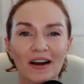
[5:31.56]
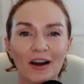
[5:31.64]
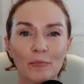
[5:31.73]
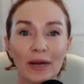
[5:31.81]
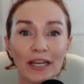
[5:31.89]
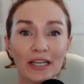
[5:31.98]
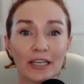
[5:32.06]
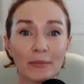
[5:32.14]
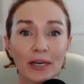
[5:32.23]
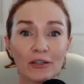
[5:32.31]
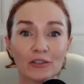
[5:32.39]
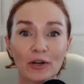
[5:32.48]
my
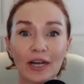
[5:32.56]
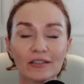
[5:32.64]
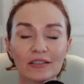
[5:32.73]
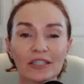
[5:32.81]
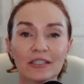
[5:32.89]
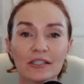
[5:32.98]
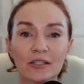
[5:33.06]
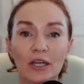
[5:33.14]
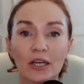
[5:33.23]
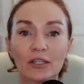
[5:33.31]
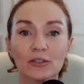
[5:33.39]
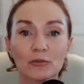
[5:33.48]
email address is
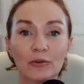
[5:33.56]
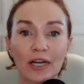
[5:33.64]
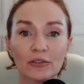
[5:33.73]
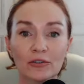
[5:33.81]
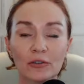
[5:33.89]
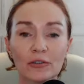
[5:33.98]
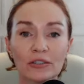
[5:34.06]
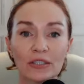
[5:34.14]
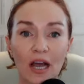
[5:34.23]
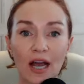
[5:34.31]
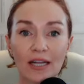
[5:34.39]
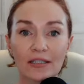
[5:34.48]

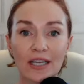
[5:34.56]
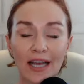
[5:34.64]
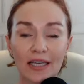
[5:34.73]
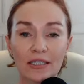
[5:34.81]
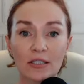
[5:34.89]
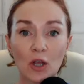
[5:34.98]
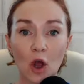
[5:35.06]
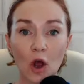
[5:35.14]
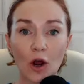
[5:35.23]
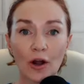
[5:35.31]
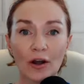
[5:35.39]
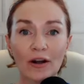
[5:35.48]

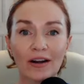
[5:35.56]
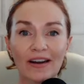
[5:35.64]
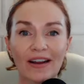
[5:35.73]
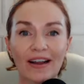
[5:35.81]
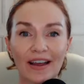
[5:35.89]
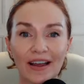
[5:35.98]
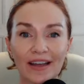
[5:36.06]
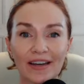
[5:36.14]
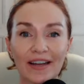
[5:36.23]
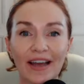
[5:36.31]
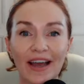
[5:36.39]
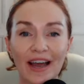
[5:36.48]

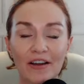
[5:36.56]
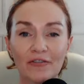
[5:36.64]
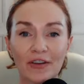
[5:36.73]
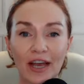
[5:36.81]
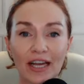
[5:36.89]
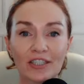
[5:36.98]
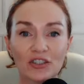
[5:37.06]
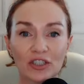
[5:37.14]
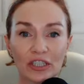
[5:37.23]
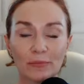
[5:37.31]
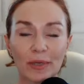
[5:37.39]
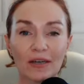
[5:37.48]

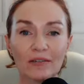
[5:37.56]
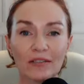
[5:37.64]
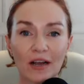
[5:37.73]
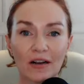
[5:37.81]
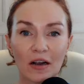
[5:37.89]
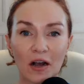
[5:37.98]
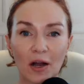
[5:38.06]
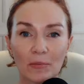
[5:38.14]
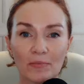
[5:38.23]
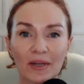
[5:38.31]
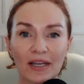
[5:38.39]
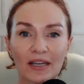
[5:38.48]

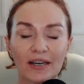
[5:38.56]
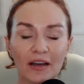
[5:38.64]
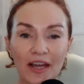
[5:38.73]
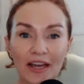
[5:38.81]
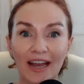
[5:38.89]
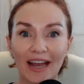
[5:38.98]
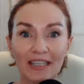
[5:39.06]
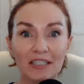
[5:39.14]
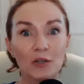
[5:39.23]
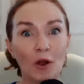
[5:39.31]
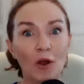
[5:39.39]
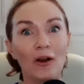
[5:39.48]
director.srnf@gmail.com. Now that
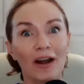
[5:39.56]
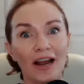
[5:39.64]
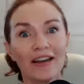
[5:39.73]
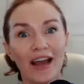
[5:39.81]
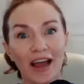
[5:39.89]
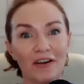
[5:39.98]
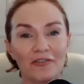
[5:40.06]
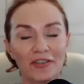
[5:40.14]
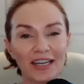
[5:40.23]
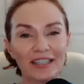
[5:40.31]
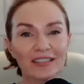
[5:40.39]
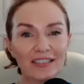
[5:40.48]
SRNF,
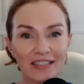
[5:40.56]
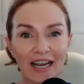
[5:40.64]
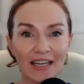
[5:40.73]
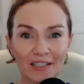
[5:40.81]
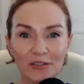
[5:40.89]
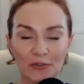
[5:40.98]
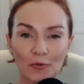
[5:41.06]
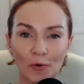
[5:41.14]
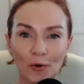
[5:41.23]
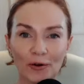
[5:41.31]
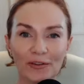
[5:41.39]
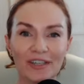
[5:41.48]
that stands
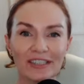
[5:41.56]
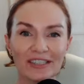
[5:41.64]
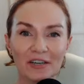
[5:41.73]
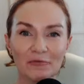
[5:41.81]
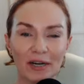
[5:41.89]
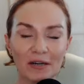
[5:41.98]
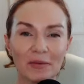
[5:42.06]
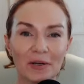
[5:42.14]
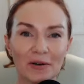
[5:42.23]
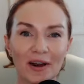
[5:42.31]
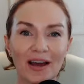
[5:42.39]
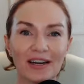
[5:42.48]
for the St.
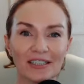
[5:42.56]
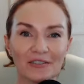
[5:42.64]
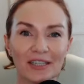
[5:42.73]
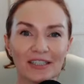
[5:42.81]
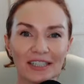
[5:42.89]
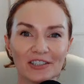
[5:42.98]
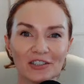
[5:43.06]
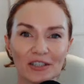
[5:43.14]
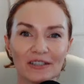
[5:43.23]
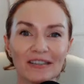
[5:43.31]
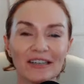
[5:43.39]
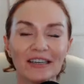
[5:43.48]
Raymond Donatus
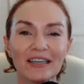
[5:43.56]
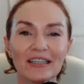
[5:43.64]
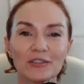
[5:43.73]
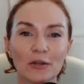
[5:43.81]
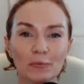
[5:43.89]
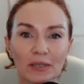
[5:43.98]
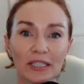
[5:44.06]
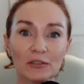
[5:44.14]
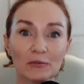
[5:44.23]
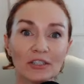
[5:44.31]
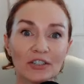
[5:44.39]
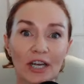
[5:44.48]
Foundation. So
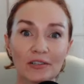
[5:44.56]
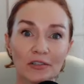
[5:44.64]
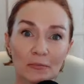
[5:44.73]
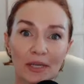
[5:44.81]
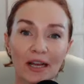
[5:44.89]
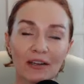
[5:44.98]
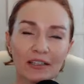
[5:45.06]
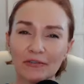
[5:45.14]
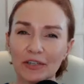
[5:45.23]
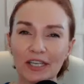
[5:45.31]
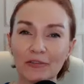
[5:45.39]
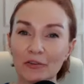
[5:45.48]
please reach out to me. I'll
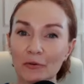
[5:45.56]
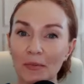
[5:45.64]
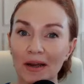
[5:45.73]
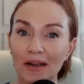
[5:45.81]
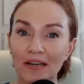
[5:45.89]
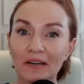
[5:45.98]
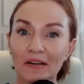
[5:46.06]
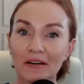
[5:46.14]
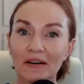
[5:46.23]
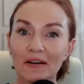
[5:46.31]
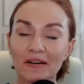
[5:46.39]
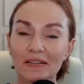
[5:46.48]
even give you my
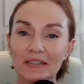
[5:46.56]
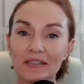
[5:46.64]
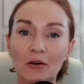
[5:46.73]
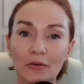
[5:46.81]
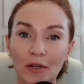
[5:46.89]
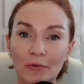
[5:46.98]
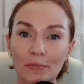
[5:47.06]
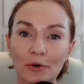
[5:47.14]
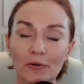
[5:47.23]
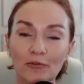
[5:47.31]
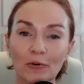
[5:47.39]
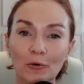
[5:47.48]
cell
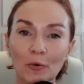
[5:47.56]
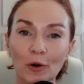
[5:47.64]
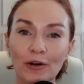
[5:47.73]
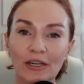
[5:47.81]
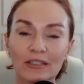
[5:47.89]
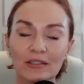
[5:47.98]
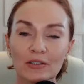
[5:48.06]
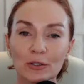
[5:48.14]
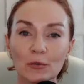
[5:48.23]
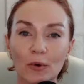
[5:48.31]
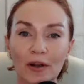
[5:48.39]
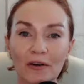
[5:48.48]
number for work is
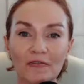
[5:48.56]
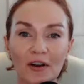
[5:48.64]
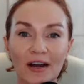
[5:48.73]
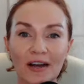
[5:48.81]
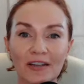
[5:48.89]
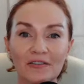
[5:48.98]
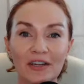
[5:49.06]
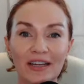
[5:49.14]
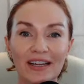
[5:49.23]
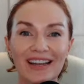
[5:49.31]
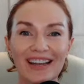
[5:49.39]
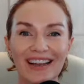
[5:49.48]

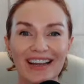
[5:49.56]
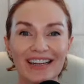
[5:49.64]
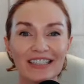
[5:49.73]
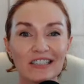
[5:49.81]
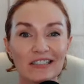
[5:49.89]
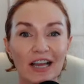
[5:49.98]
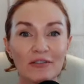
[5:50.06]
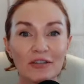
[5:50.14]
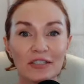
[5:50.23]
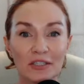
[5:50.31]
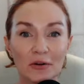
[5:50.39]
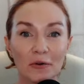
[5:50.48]

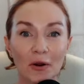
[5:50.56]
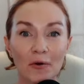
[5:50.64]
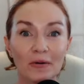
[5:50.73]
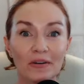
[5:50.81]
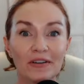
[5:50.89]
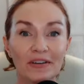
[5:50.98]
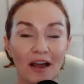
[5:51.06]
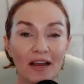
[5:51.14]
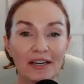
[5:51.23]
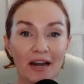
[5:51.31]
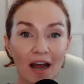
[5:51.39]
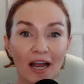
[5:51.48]

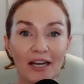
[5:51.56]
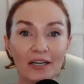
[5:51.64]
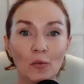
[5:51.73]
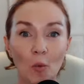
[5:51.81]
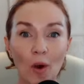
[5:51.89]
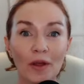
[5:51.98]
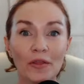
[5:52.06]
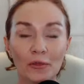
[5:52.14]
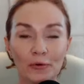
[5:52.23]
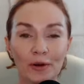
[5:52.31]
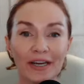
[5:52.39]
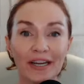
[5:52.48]

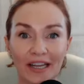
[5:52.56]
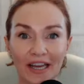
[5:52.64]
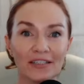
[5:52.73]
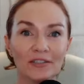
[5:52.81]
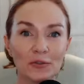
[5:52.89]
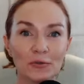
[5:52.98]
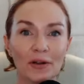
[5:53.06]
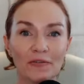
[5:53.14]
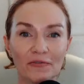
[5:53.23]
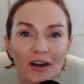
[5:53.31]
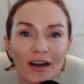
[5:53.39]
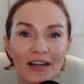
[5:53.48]
215-870-9913. Again,
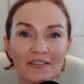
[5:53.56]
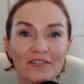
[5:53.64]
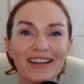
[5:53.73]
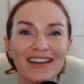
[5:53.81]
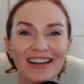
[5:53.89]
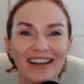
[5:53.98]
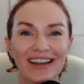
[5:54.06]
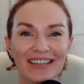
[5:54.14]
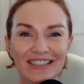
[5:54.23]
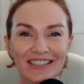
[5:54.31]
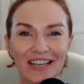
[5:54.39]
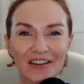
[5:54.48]

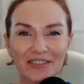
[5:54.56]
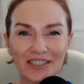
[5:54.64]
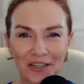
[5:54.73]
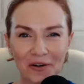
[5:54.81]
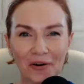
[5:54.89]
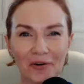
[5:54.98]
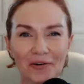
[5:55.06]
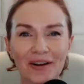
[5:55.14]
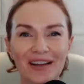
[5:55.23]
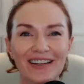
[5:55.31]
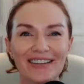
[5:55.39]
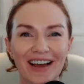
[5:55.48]

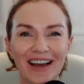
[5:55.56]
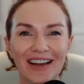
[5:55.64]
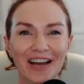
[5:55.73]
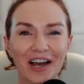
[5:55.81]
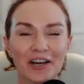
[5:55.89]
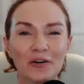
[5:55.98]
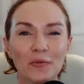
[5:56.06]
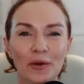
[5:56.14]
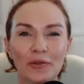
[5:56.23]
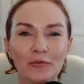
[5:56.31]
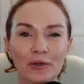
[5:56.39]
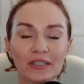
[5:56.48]

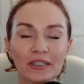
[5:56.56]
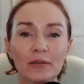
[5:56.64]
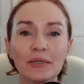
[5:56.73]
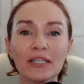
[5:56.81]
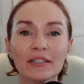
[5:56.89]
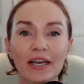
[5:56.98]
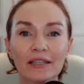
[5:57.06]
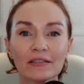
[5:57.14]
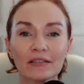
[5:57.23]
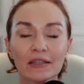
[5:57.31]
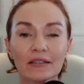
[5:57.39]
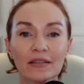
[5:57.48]
215-870-9913. Send me a
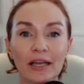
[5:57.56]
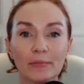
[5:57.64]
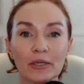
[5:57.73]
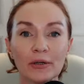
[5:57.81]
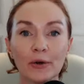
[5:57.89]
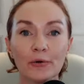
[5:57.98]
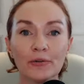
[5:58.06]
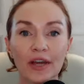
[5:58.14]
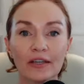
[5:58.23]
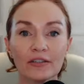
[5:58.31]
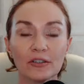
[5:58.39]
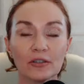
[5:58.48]
text and let me know
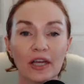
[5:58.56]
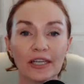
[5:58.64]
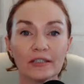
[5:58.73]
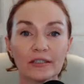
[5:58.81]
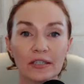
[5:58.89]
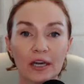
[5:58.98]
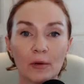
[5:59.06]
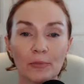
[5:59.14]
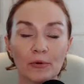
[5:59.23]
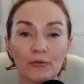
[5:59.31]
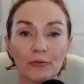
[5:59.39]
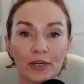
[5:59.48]
that you'd like to set up
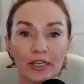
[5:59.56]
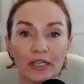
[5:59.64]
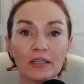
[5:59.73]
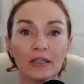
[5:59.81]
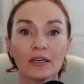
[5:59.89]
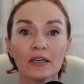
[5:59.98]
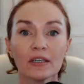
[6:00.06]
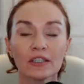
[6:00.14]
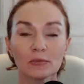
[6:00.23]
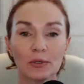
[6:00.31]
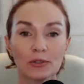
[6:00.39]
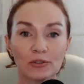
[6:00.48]
a free
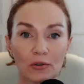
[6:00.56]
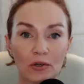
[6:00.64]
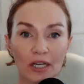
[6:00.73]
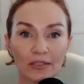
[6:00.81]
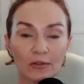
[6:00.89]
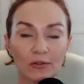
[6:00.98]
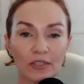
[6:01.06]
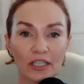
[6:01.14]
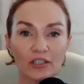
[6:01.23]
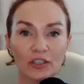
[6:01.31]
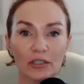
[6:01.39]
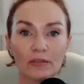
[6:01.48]
spiritual
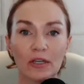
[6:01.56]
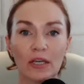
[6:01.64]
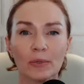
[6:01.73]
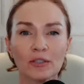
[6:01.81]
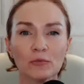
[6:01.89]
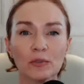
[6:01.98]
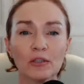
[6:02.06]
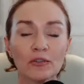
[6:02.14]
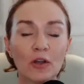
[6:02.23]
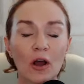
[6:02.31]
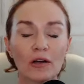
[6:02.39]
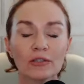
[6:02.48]
consultation, because we've
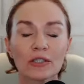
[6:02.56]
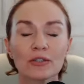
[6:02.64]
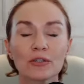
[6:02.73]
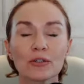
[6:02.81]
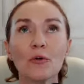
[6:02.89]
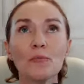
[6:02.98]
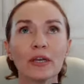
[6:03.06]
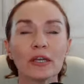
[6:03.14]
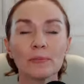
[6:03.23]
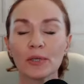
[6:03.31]
talked to so many